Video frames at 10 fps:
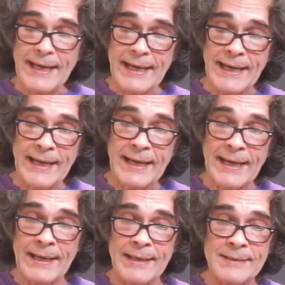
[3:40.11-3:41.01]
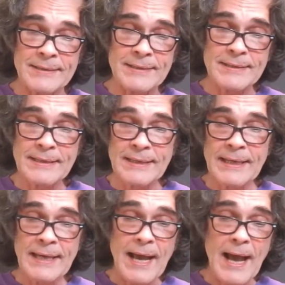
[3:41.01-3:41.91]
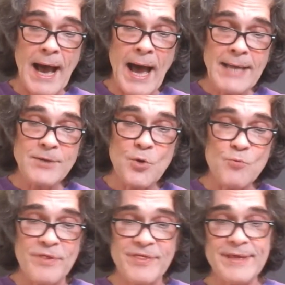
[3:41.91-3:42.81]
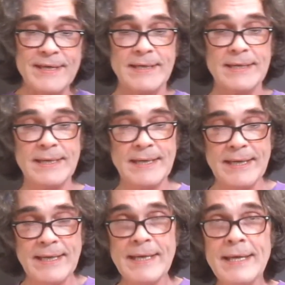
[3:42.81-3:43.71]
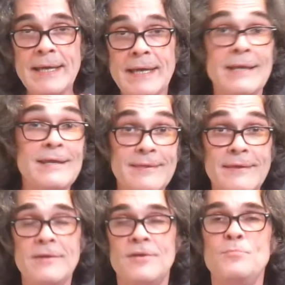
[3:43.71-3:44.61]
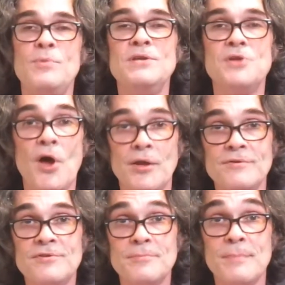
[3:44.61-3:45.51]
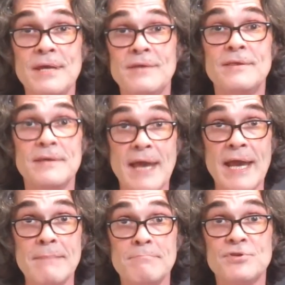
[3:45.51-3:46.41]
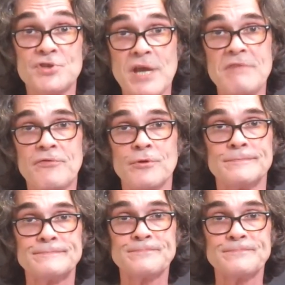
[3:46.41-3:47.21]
And I don't think anything can be done to make the game safer.